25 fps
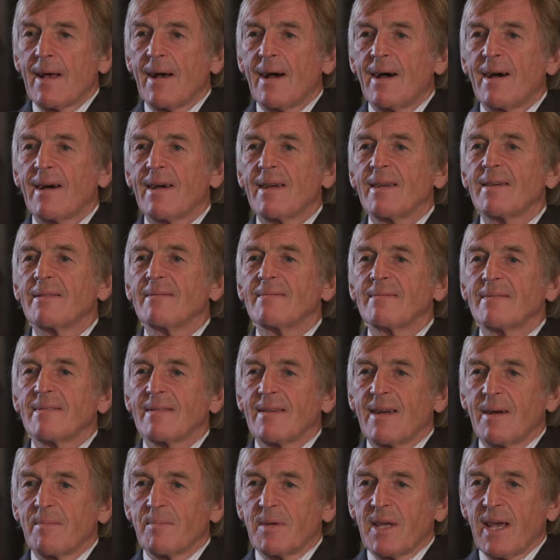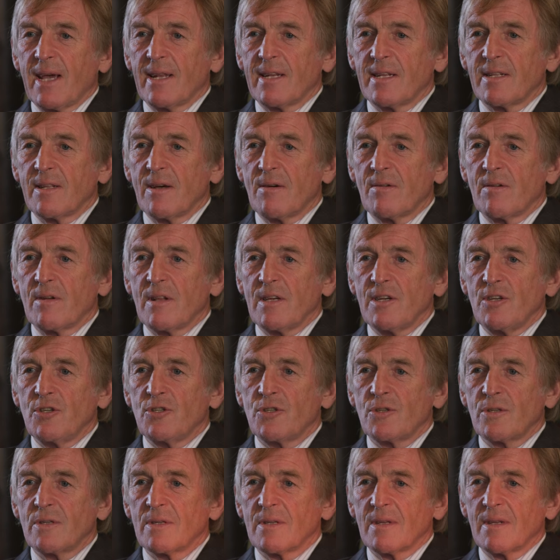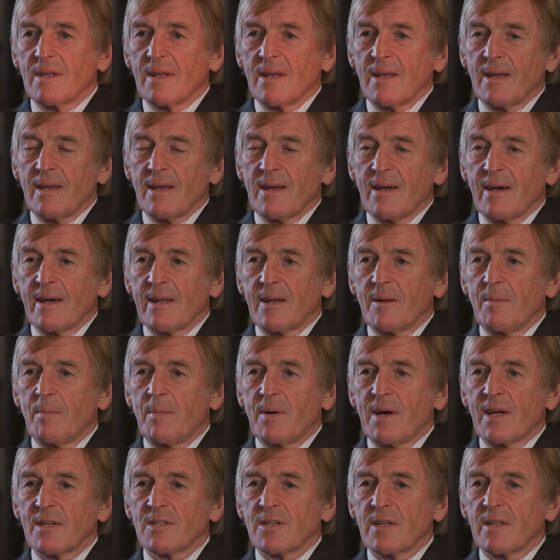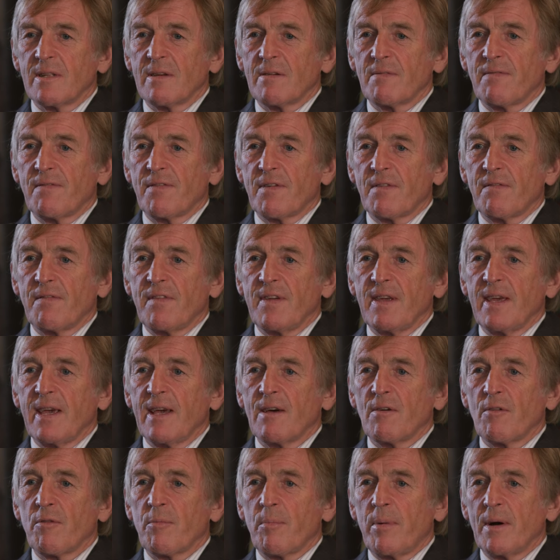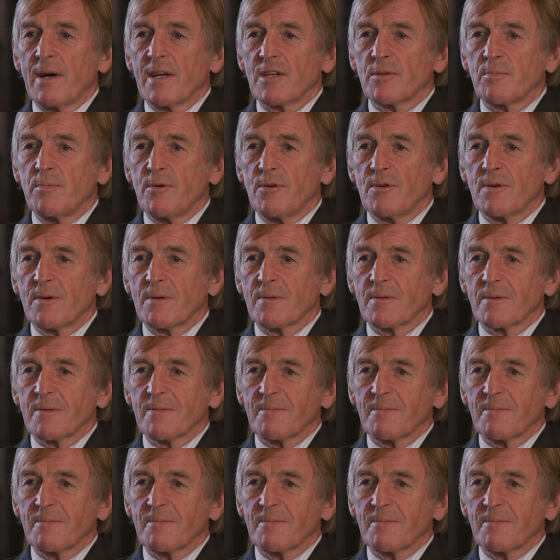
Hi, I'm Kenny Dalglish, an ambassador for V-Health Passport.